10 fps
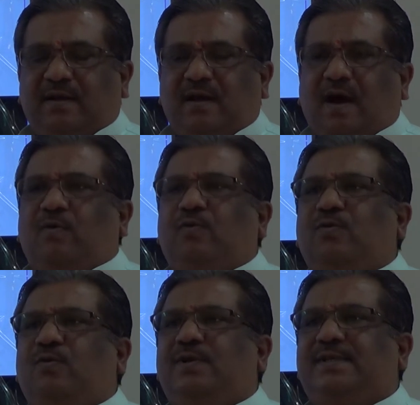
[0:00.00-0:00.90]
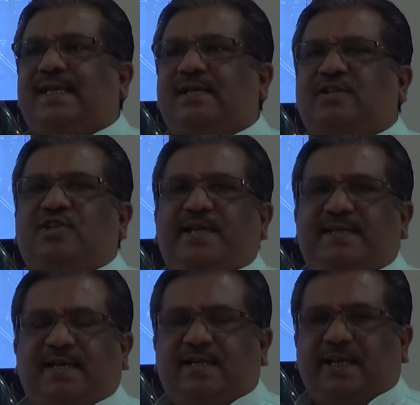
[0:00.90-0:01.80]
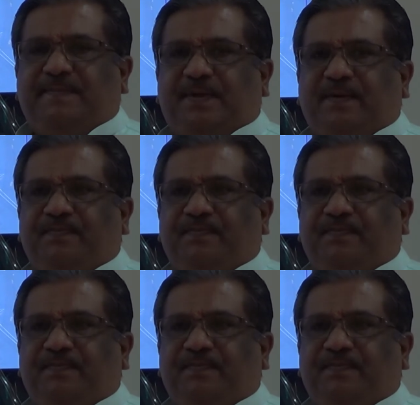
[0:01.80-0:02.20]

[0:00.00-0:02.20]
How do cells change their shapes?